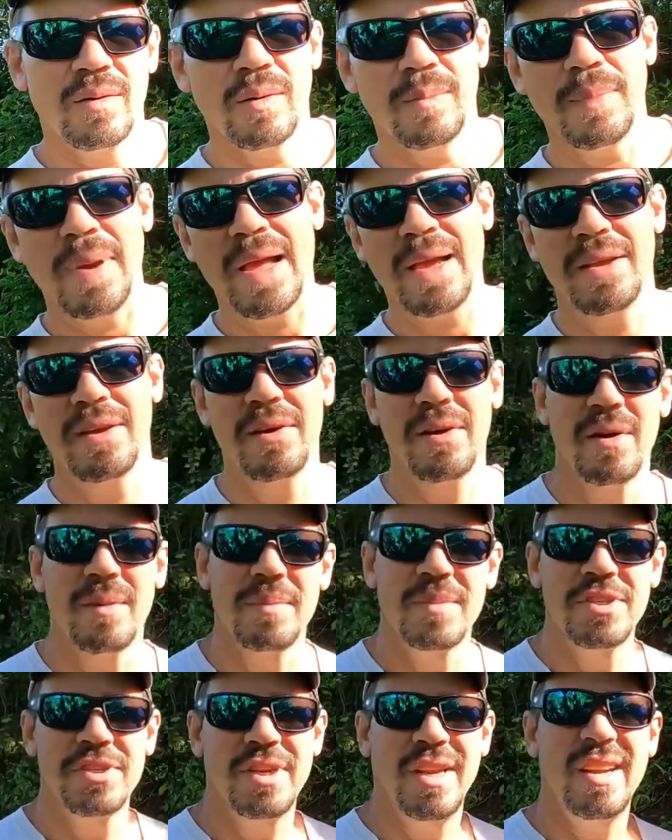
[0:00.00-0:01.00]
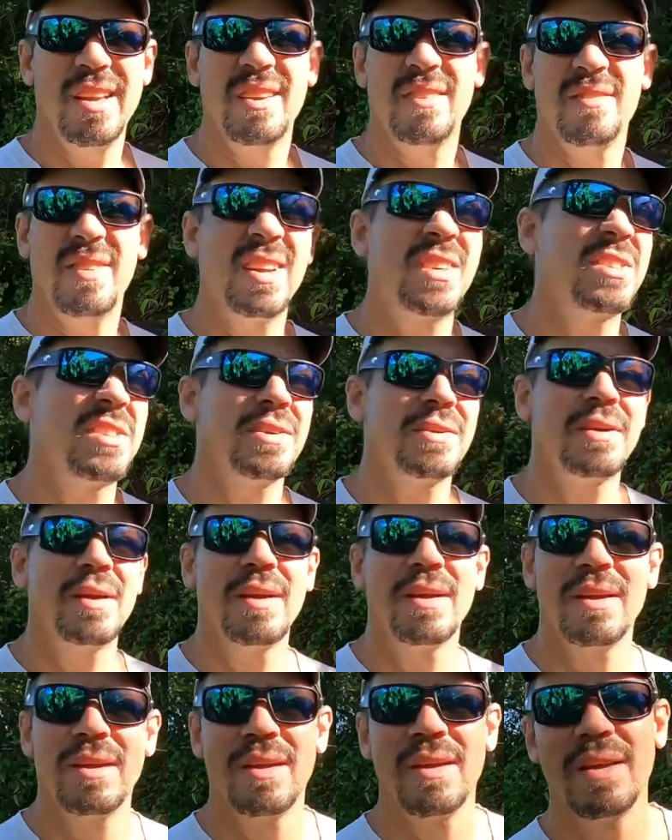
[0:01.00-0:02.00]
We're back here at Machete Adventure
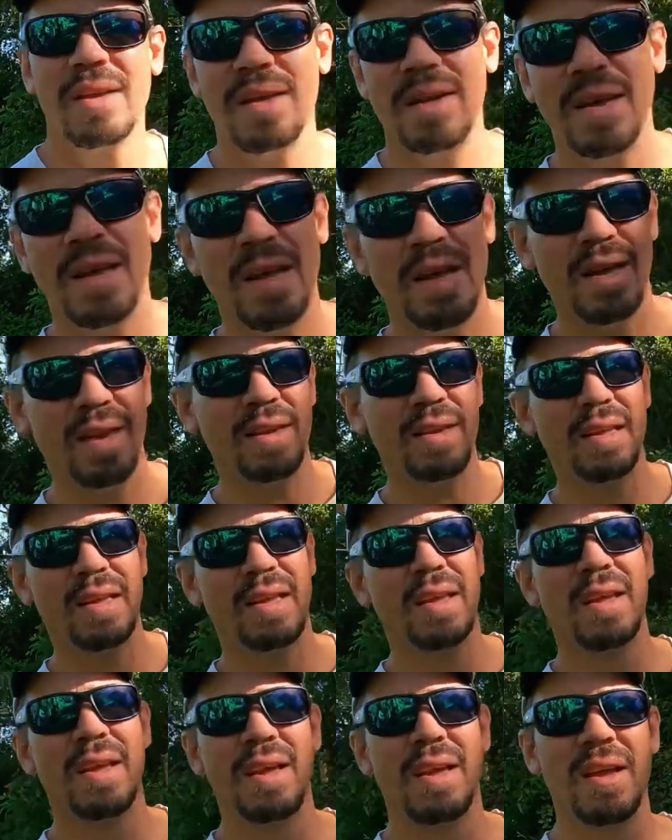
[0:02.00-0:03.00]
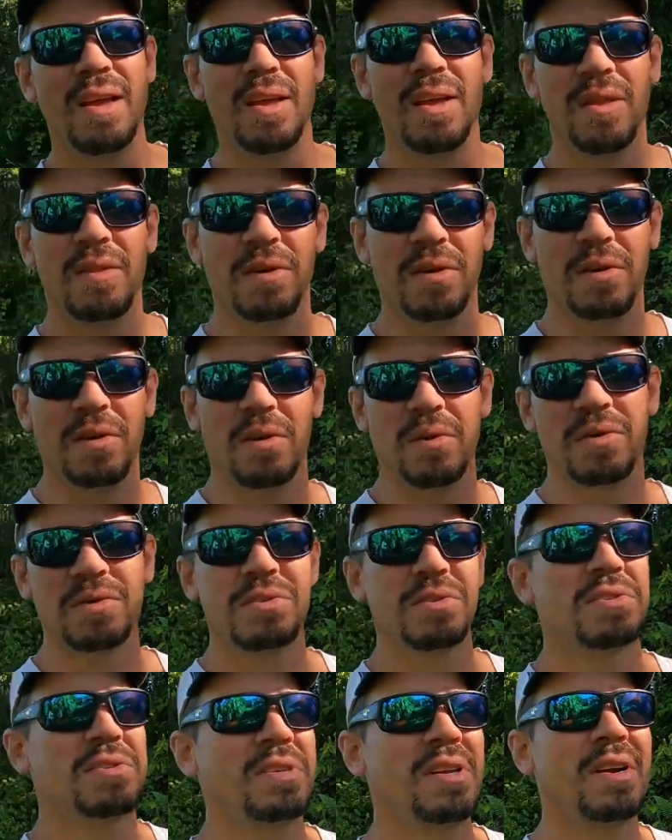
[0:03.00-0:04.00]
and the
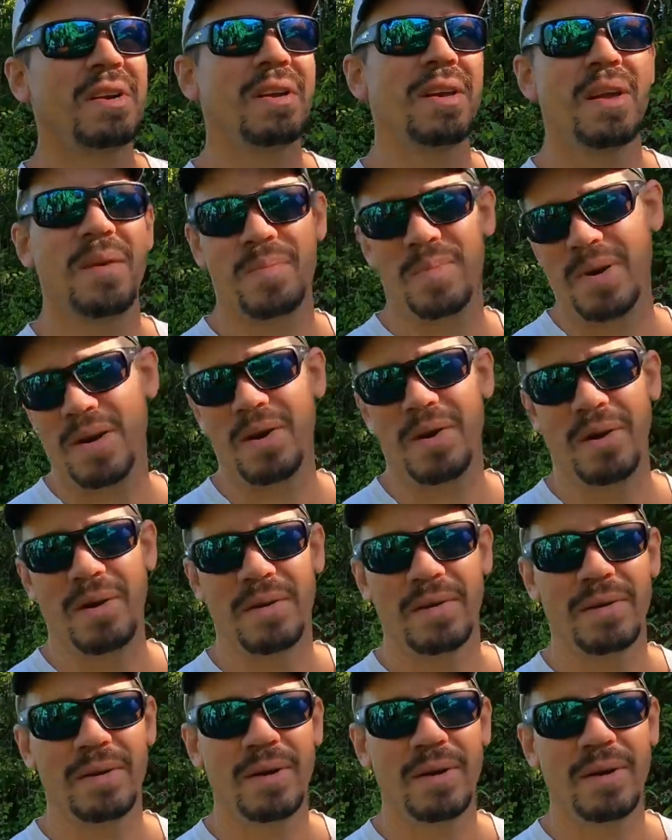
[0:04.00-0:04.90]
girls are starting to get bigger.